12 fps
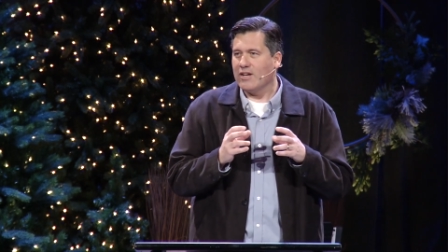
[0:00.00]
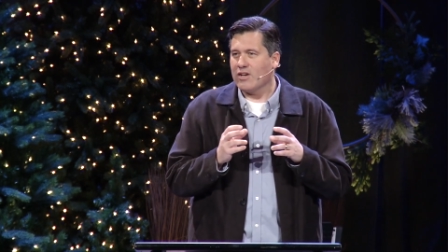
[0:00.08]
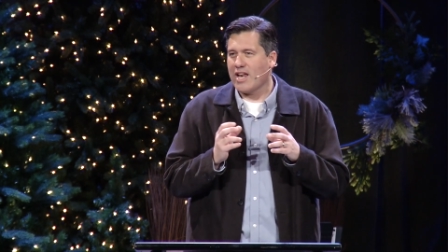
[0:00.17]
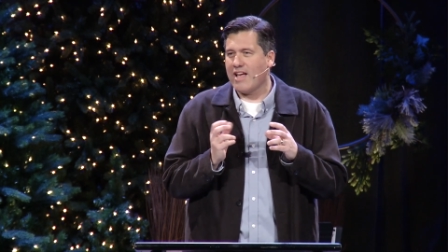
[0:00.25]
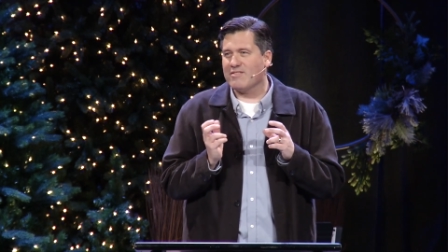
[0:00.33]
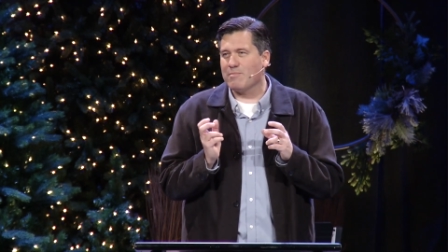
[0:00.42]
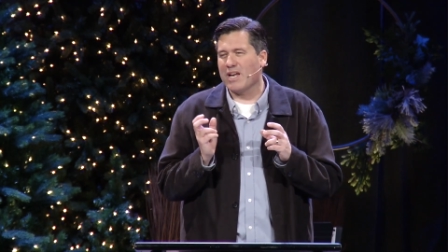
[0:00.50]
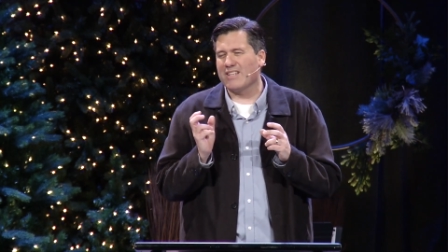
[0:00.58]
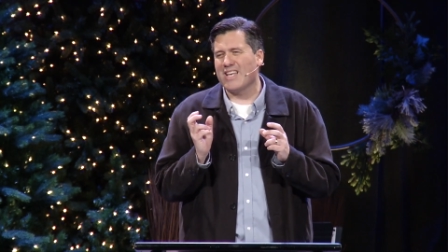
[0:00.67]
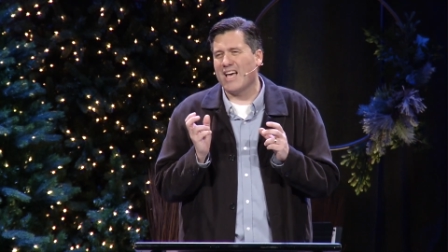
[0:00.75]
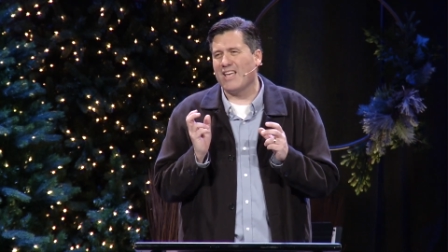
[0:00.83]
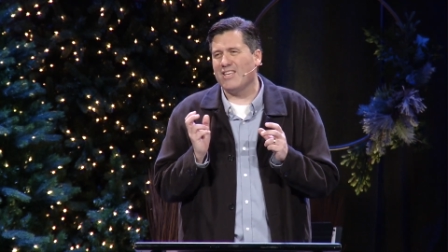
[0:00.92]
Can I,
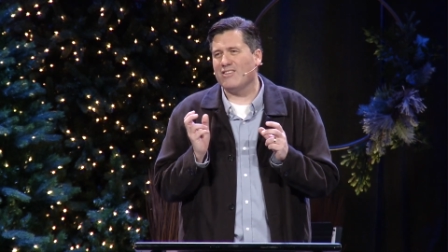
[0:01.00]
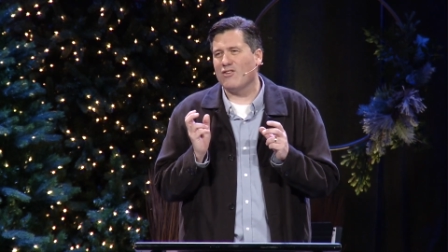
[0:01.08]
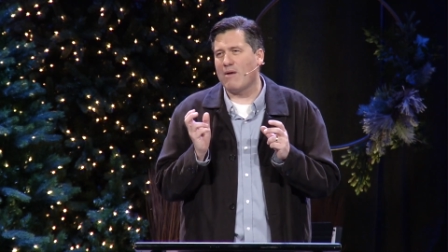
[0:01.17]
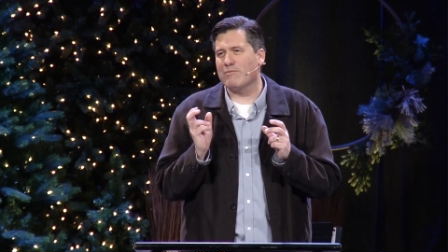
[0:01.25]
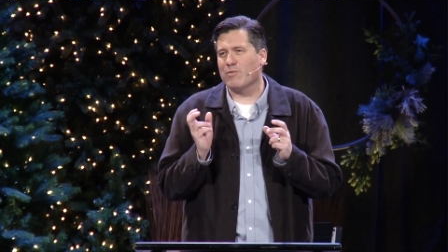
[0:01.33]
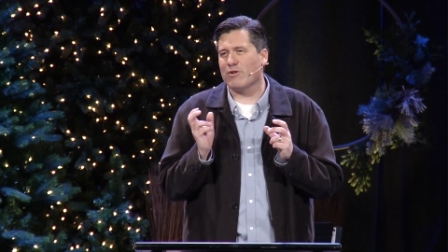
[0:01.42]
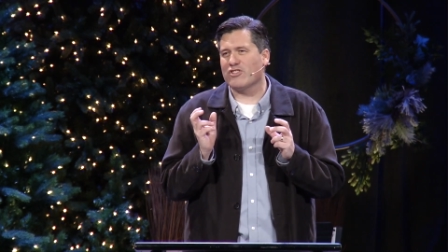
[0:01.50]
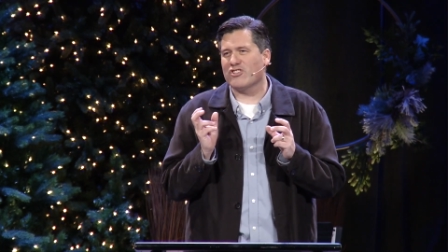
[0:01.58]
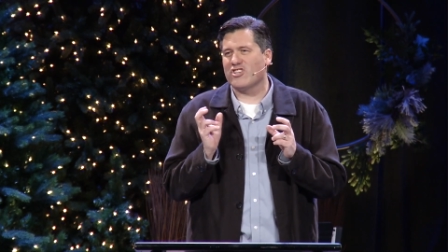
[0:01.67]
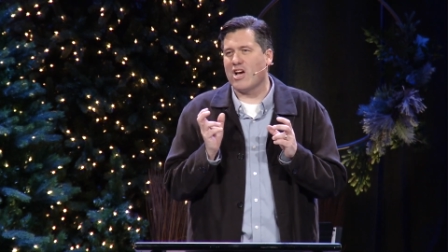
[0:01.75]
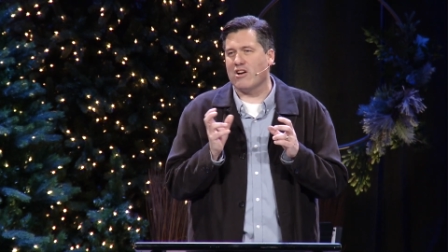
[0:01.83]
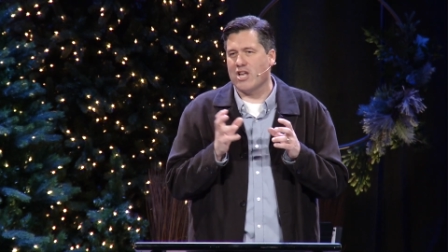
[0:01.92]
but I'm supposed to
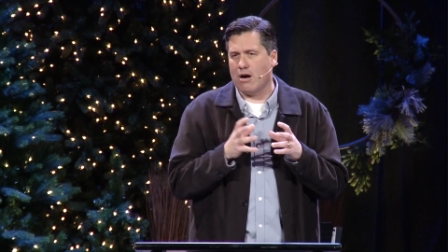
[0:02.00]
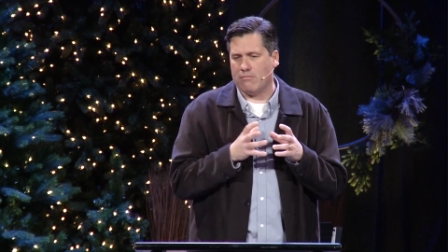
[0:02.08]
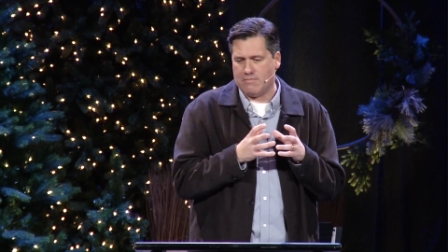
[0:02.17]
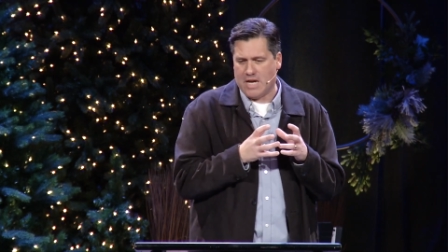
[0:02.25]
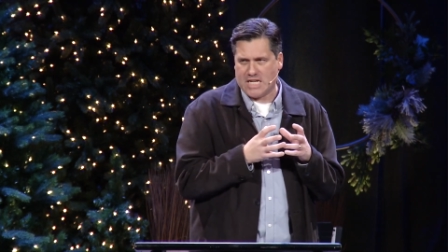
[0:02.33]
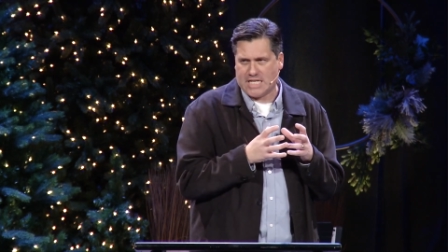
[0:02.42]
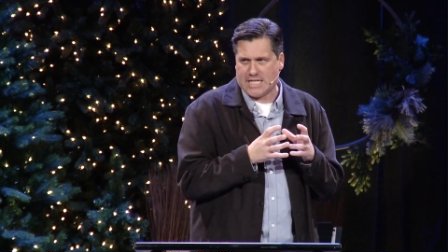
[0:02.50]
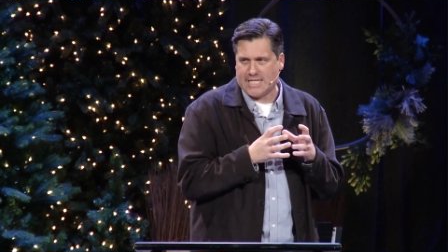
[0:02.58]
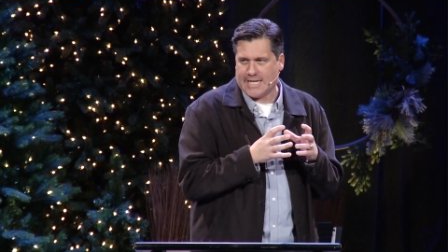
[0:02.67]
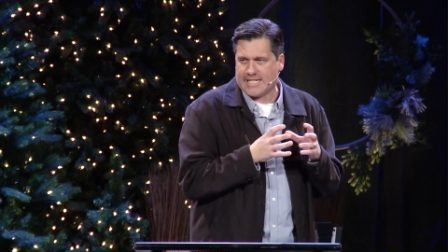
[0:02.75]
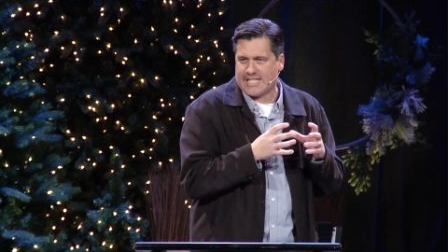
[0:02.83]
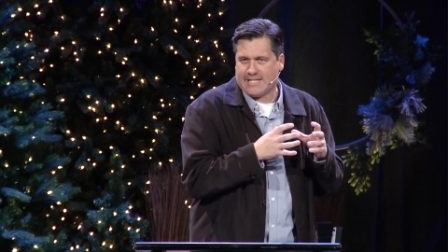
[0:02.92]
share. No, I'm not done yet.